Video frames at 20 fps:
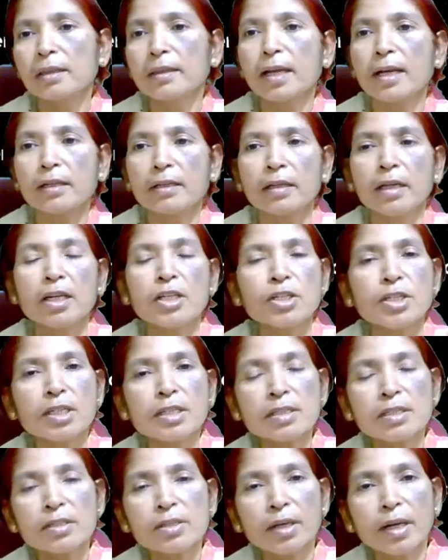that
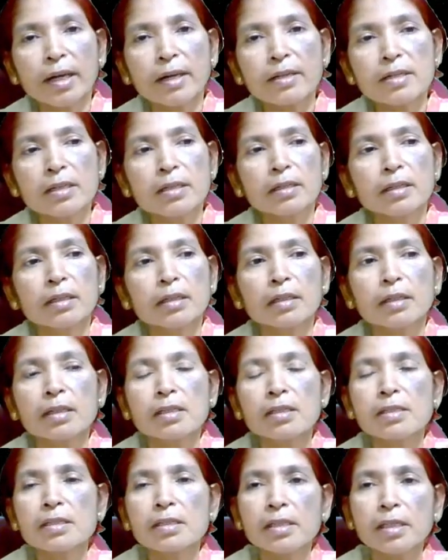nation state
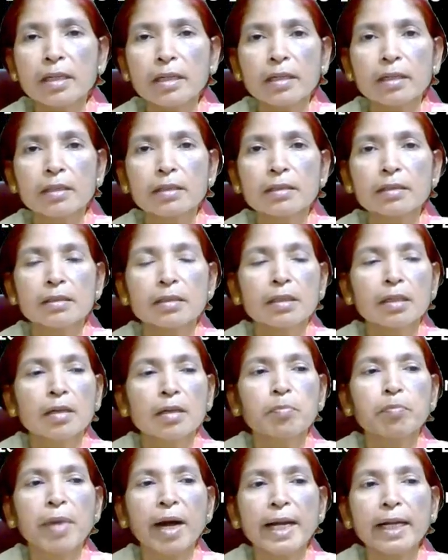consider
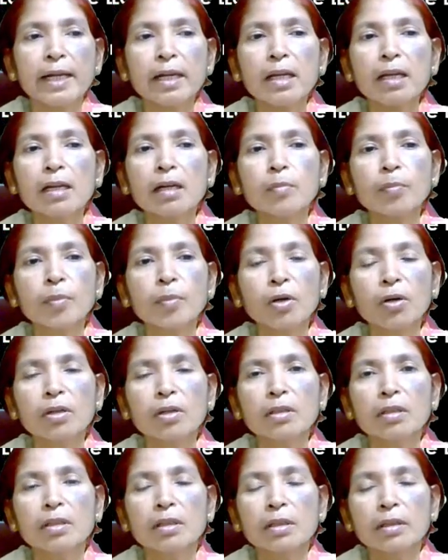binding
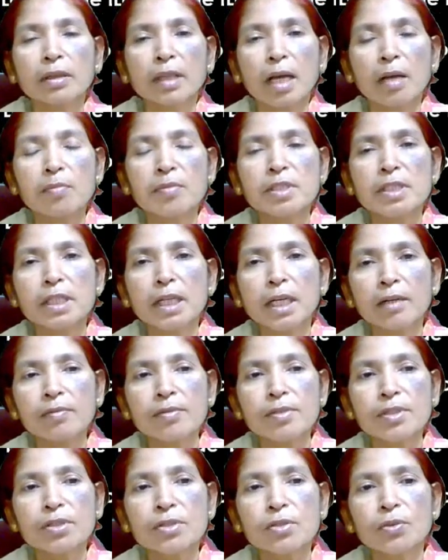upon
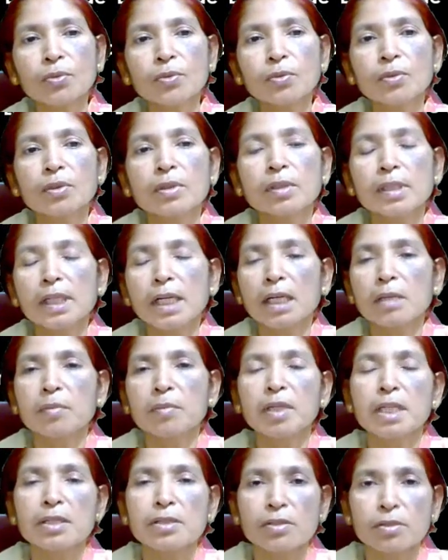themselves to
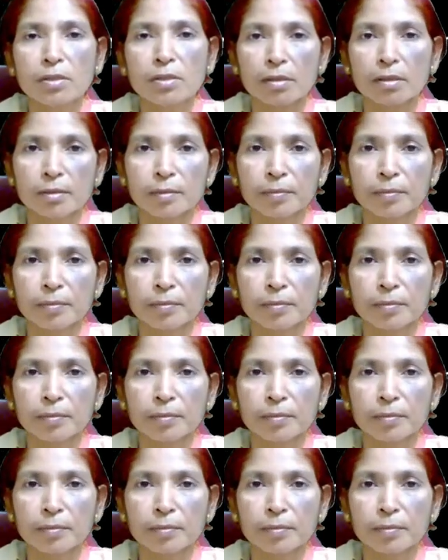administer.